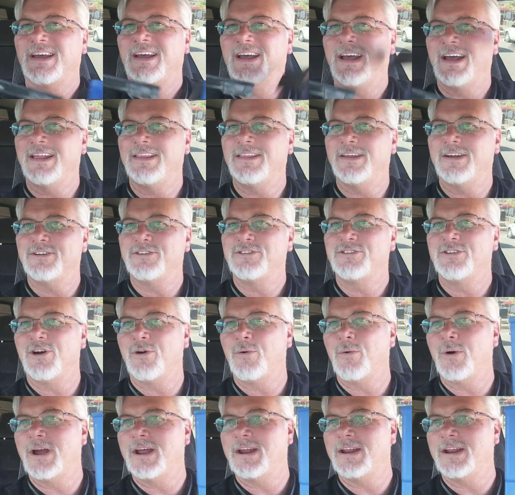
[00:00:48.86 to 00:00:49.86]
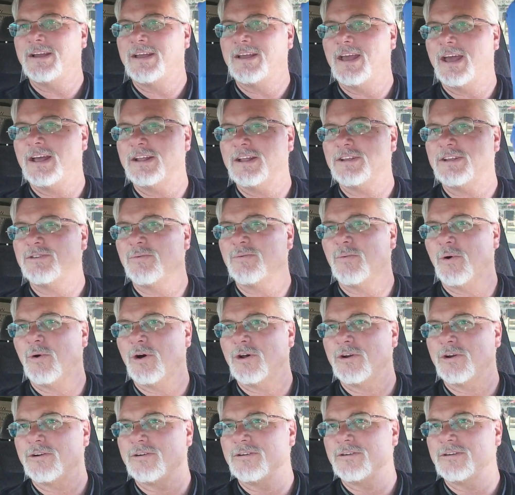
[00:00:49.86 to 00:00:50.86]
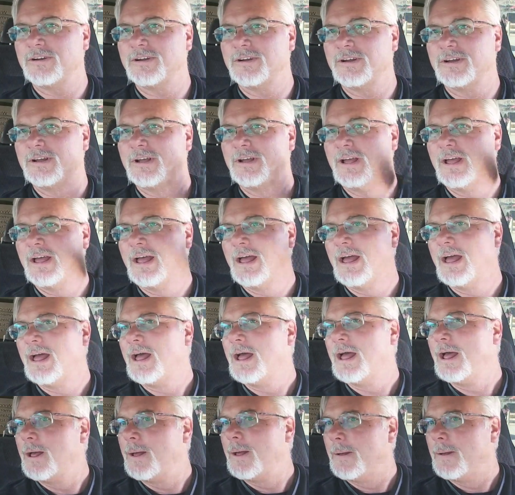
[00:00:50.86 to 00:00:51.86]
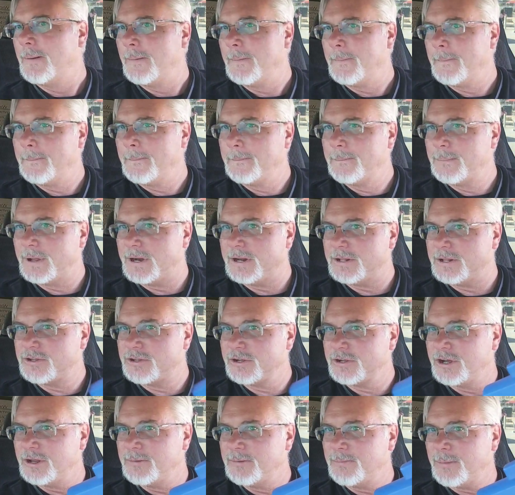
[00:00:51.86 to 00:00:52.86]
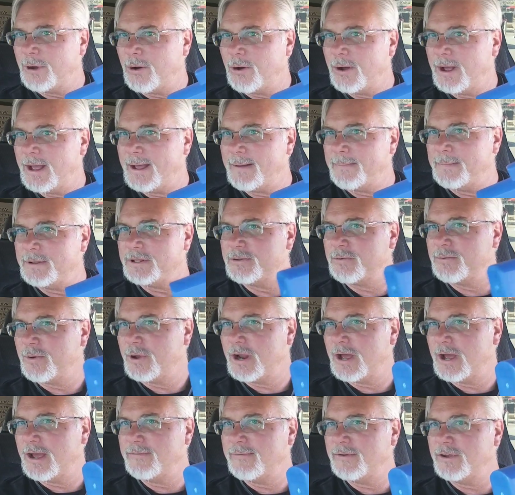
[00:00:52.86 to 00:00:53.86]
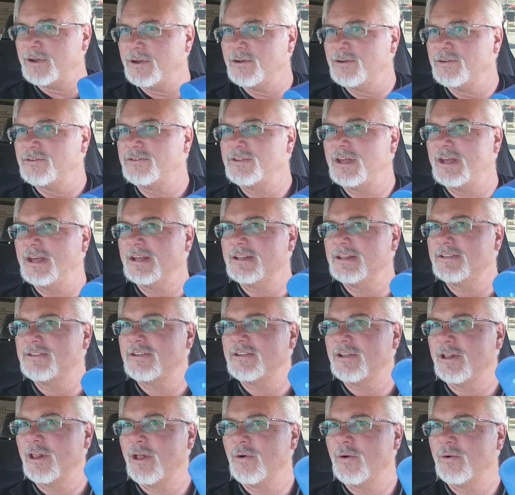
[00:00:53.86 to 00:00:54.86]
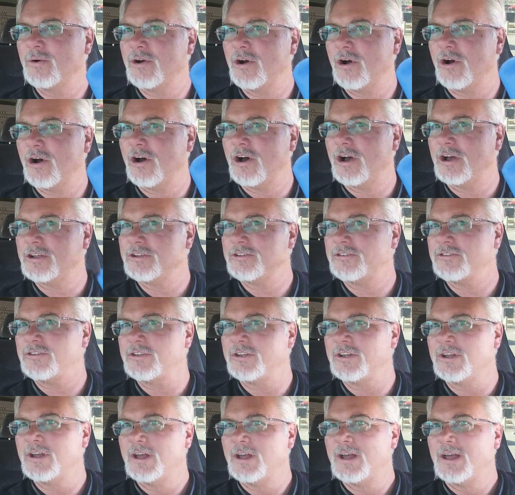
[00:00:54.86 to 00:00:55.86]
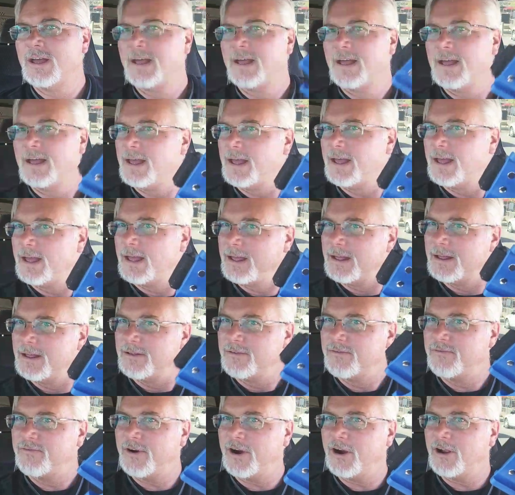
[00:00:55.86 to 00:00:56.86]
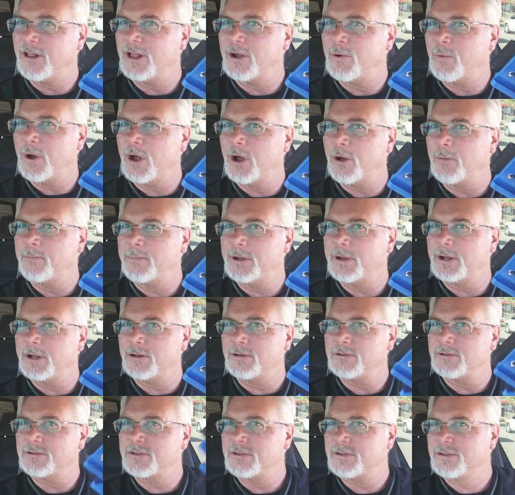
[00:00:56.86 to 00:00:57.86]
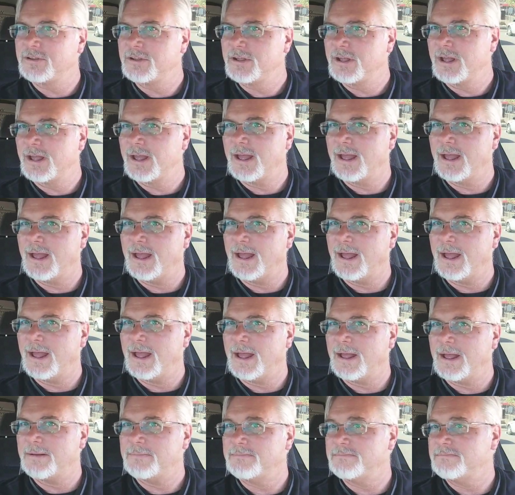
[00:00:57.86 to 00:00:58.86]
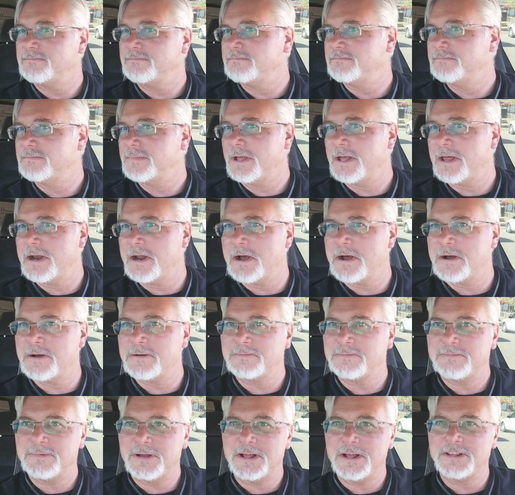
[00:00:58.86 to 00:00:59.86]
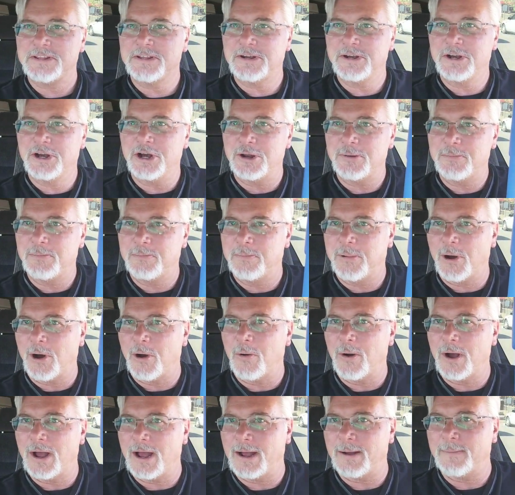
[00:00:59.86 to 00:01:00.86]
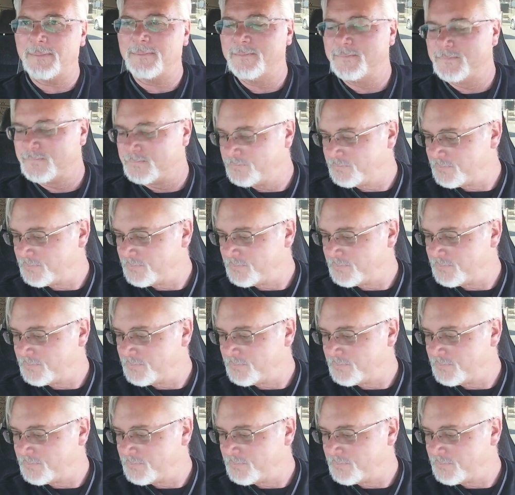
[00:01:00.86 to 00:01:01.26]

And there's no way to catch water but it's a good Boab. It's what I've used. It's low cost. It's fairly well built. You know, it's a good boab.